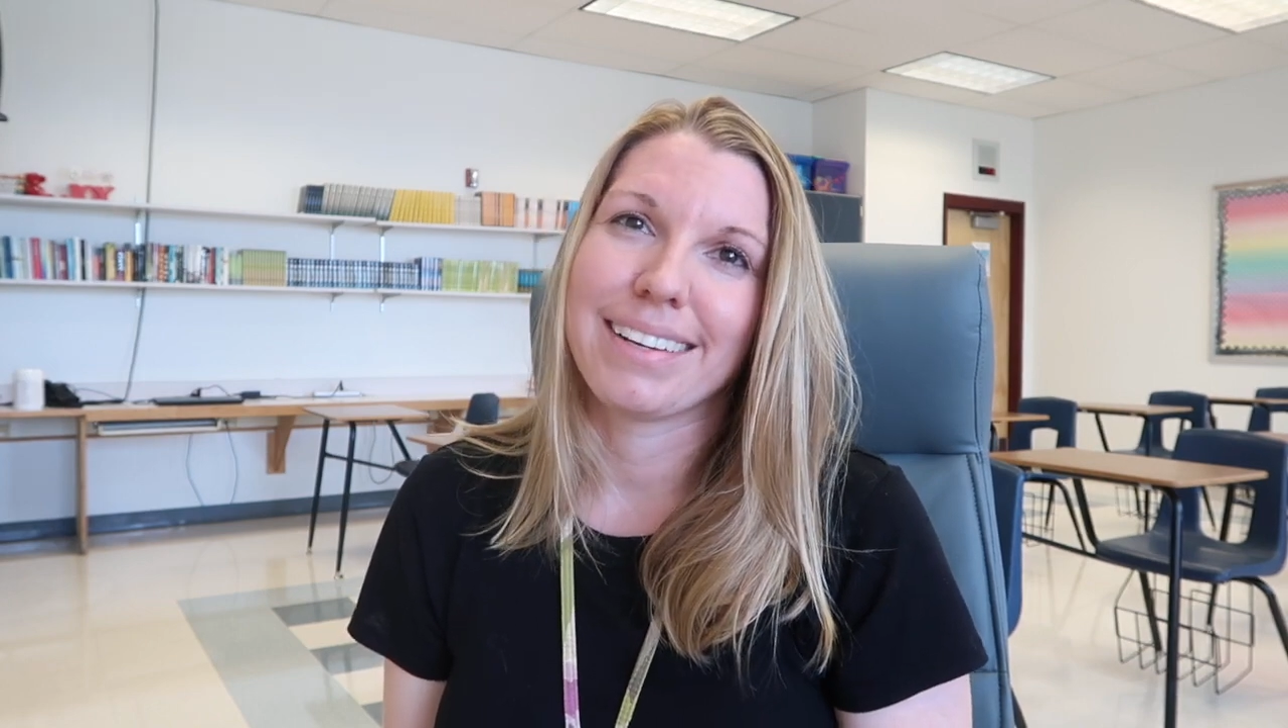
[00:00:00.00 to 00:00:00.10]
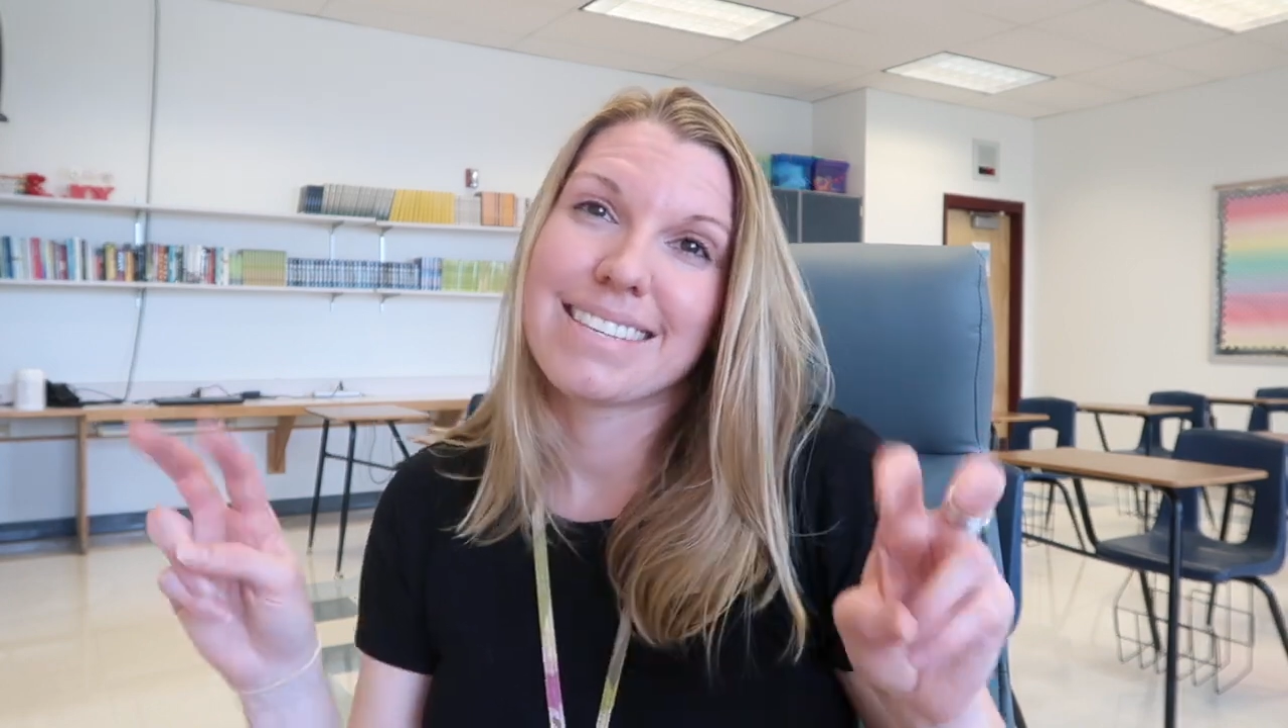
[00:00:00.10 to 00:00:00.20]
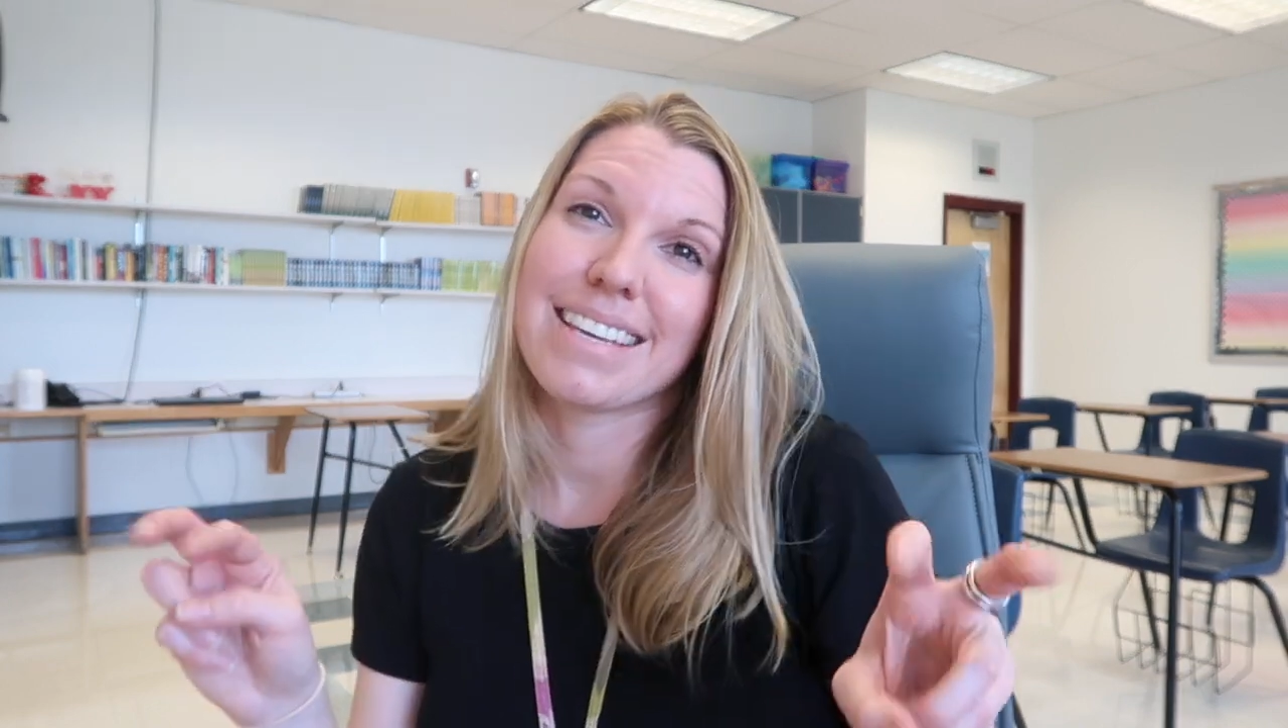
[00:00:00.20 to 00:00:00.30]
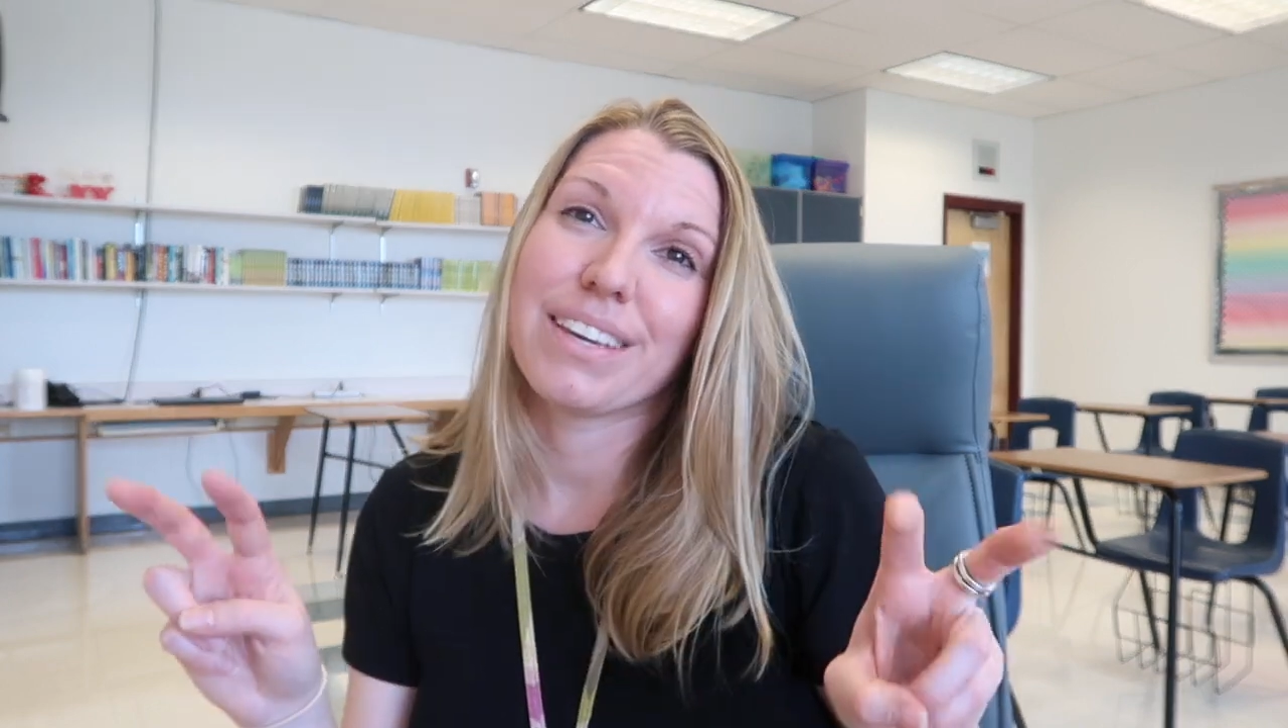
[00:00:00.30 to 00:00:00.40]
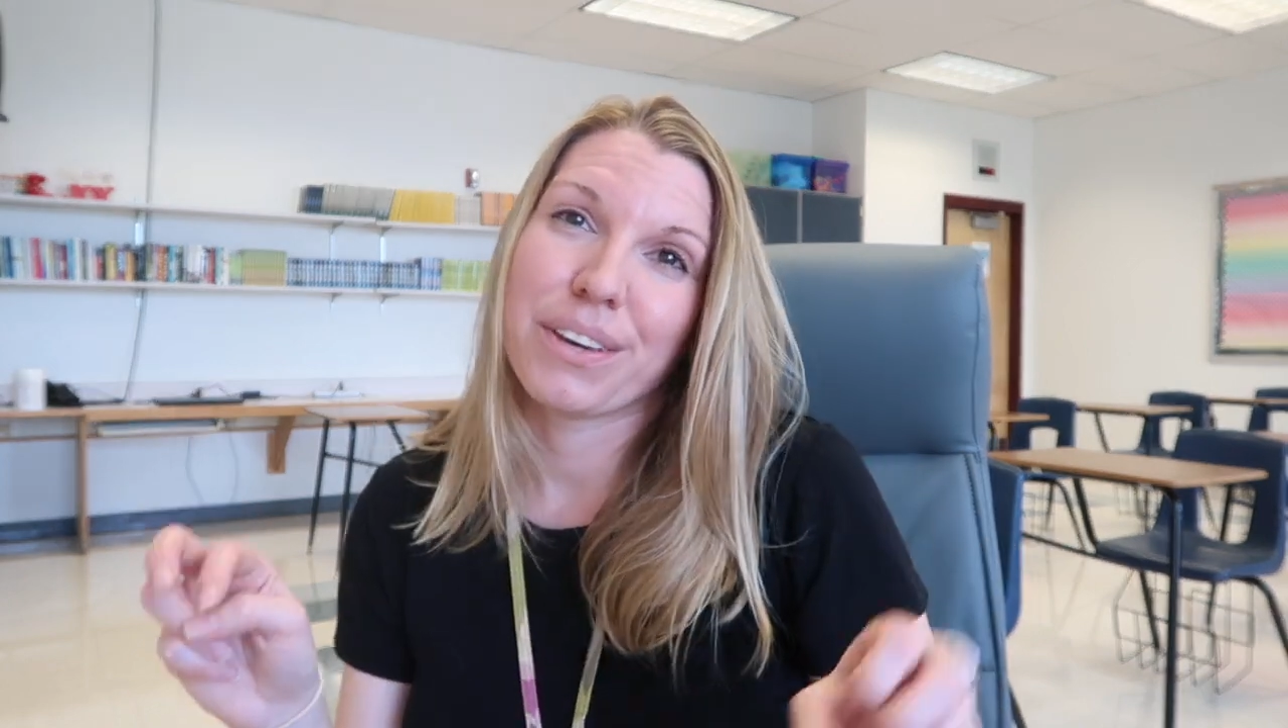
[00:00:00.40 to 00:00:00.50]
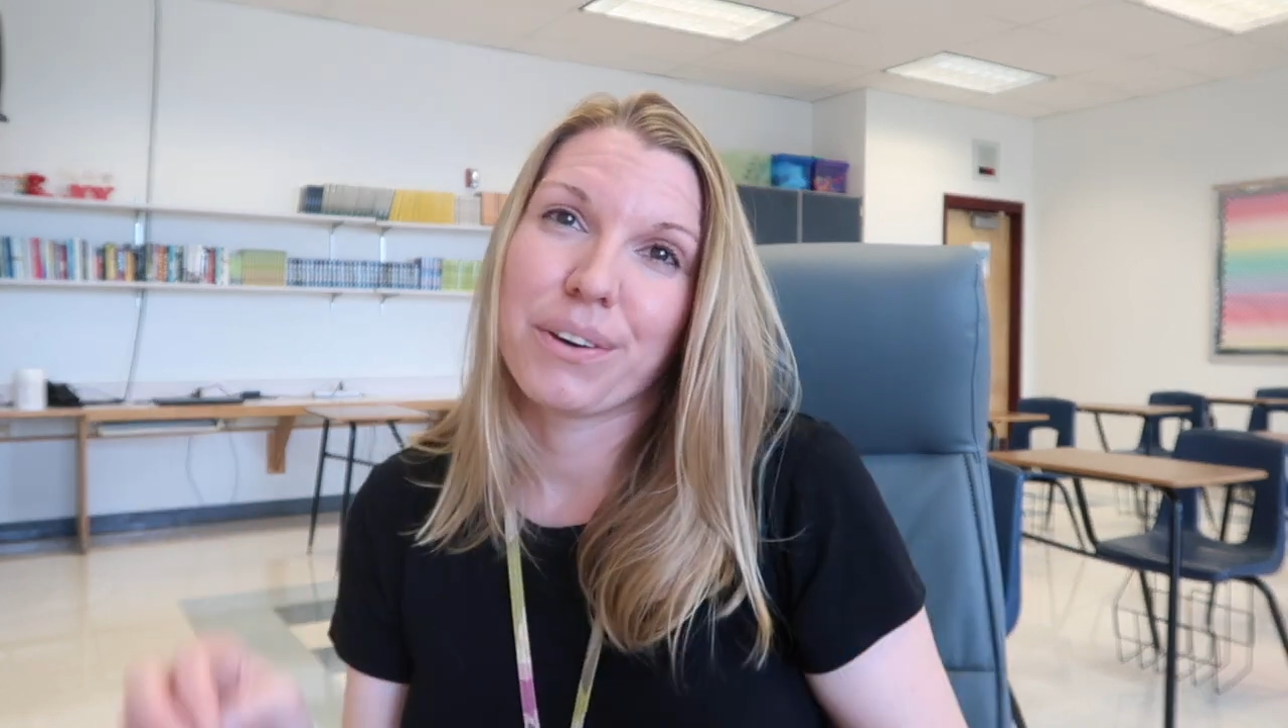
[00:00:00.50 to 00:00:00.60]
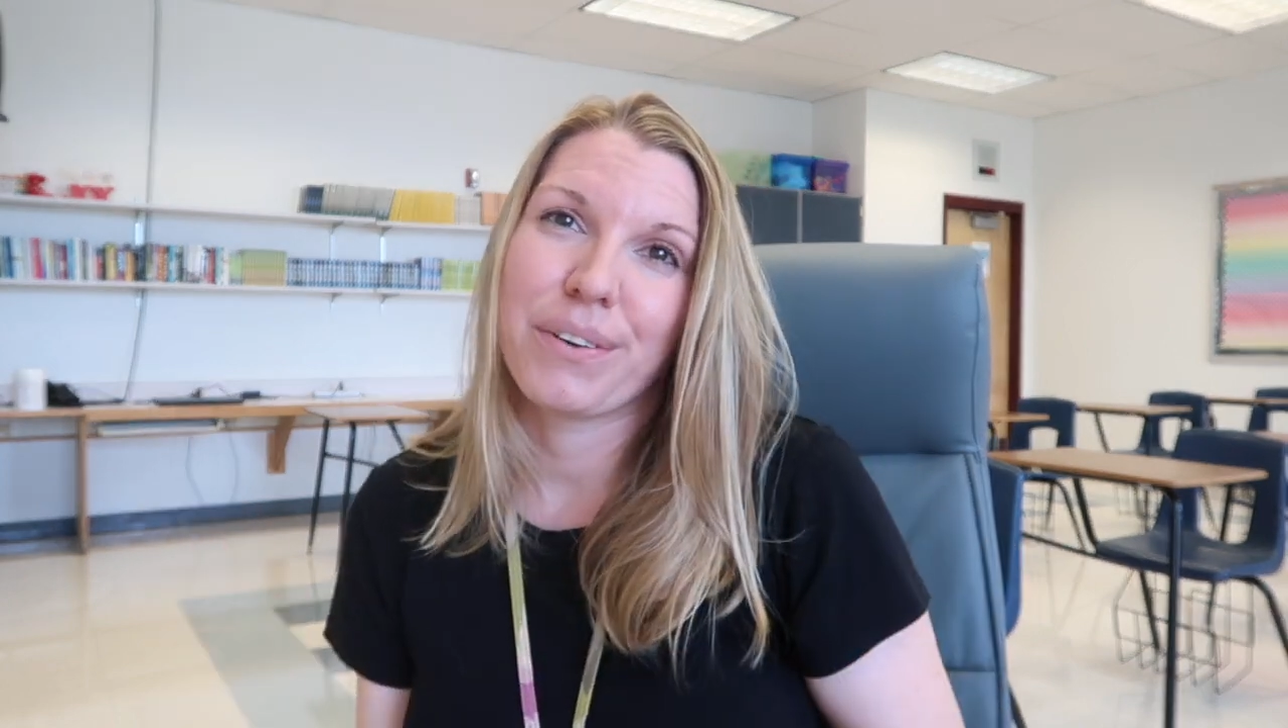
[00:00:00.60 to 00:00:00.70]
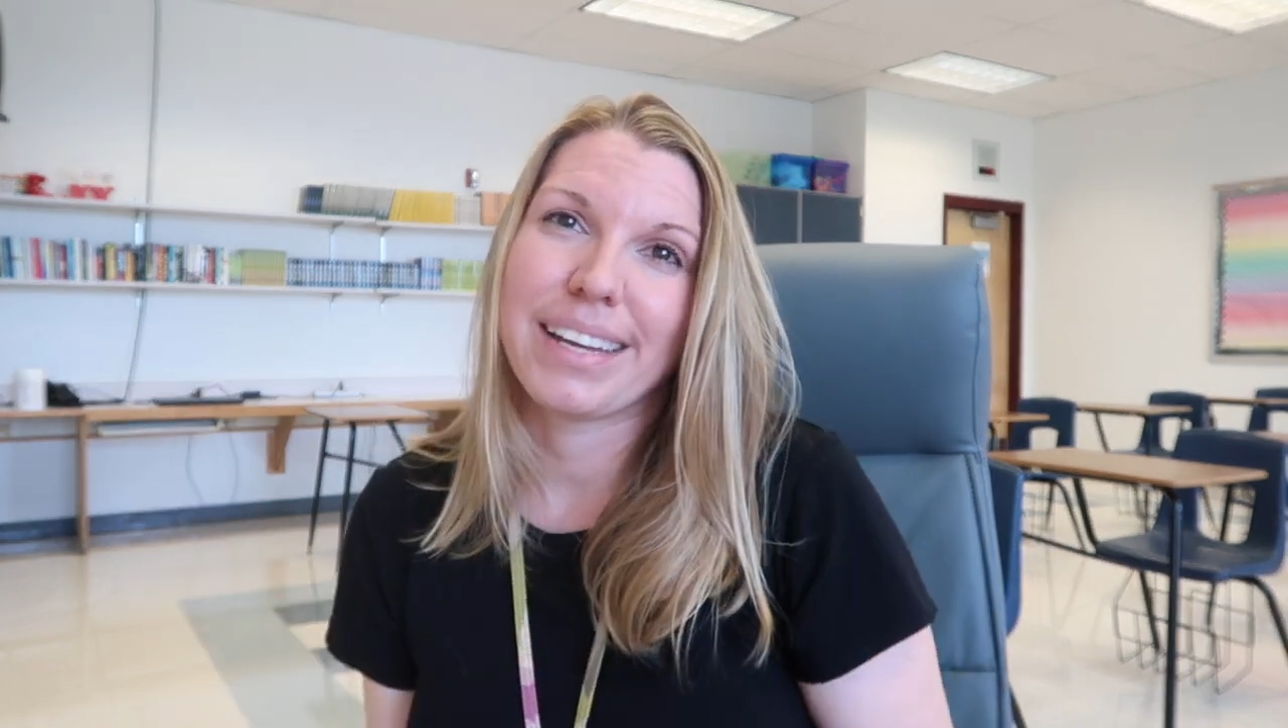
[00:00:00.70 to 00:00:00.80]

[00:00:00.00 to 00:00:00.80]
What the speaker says: See you